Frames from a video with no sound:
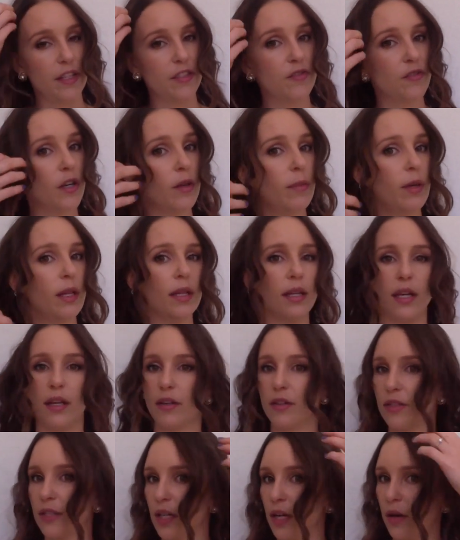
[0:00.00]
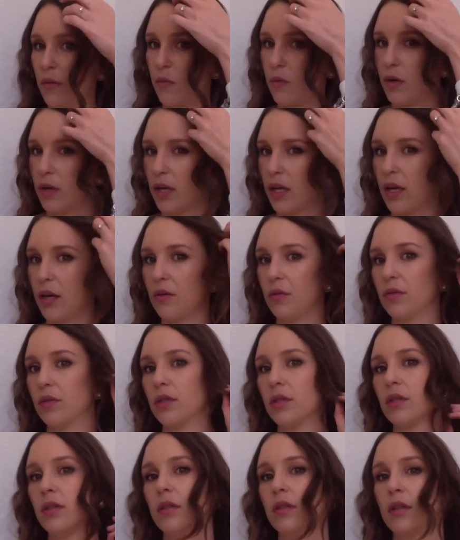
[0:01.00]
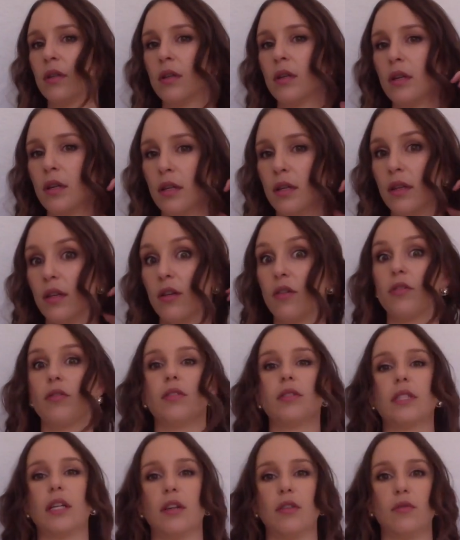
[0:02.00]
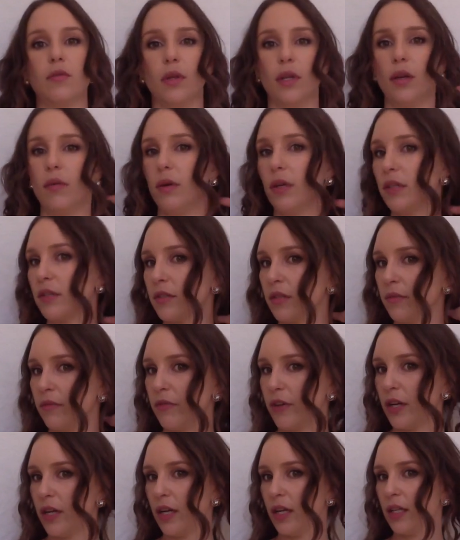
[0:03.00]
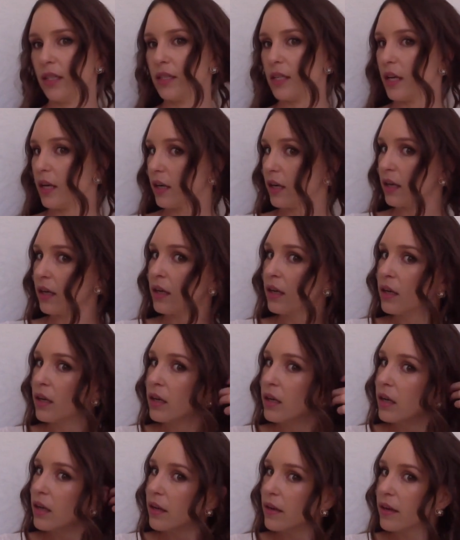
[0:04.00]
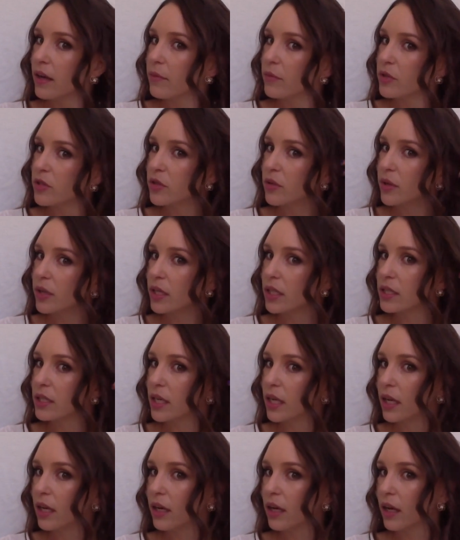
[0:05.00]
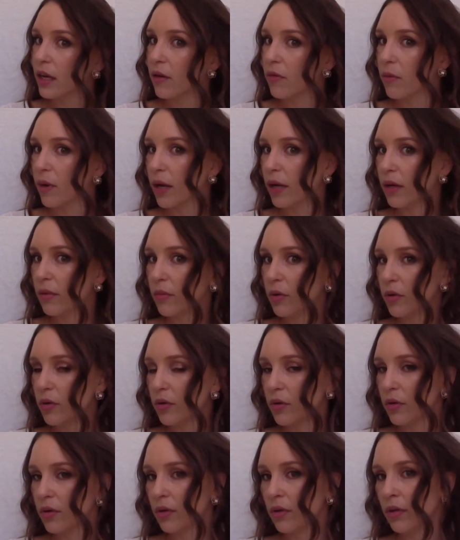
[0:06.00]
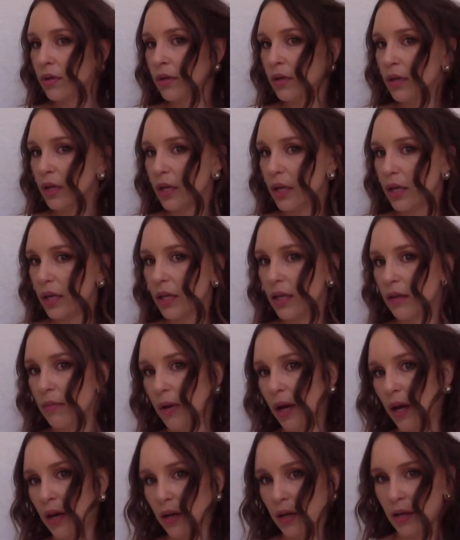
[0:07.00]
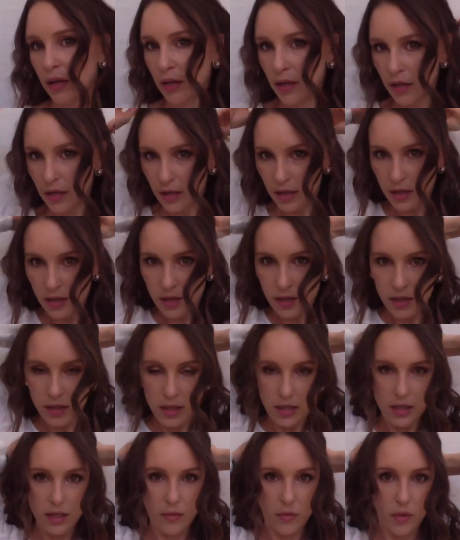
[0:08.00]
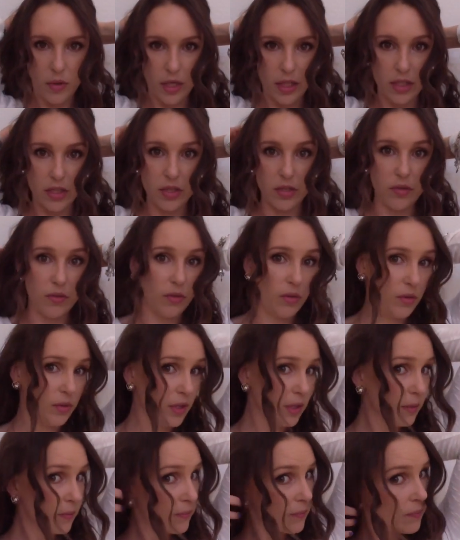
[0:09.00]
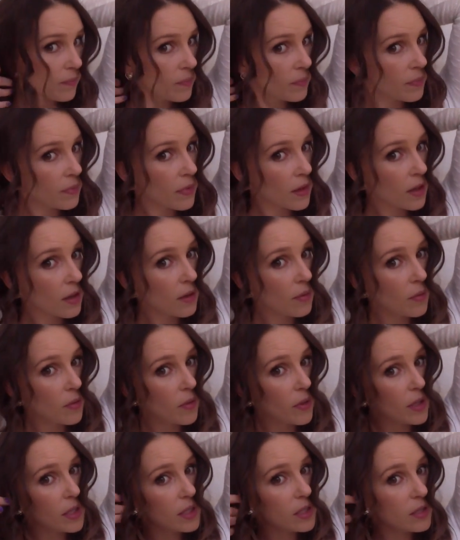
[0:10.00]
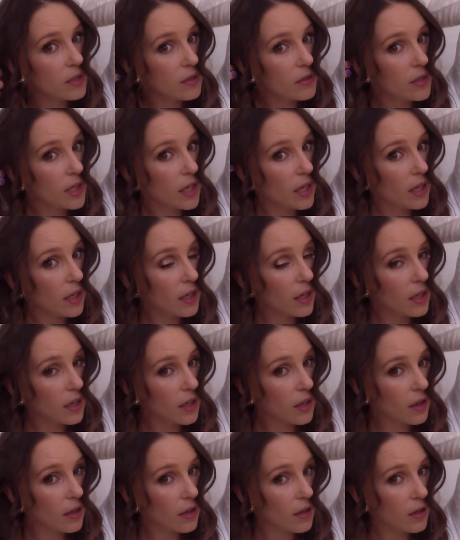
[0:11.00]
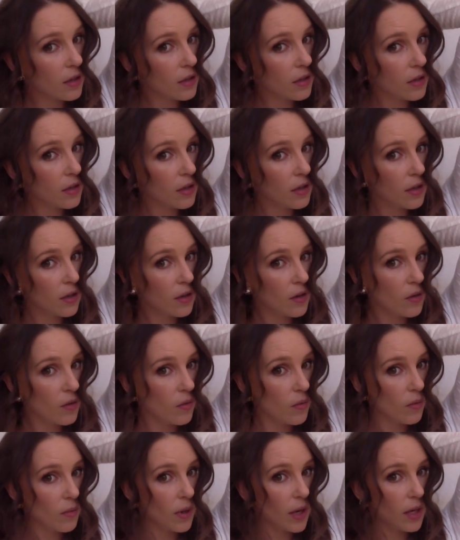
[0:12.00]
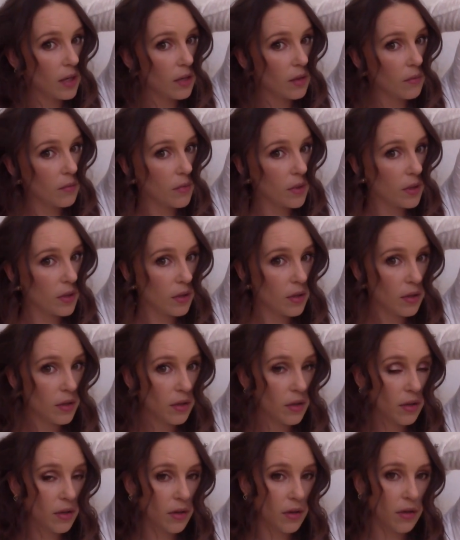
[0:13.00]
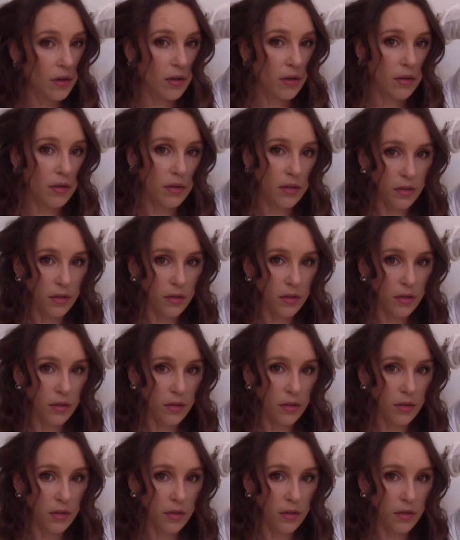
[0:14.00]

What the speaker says: framing layers that I want out. The curls held really well, so I'm very excited. And then I'm just going to take a random curl in the back. I'm going to hold it. I'm going to take another random curl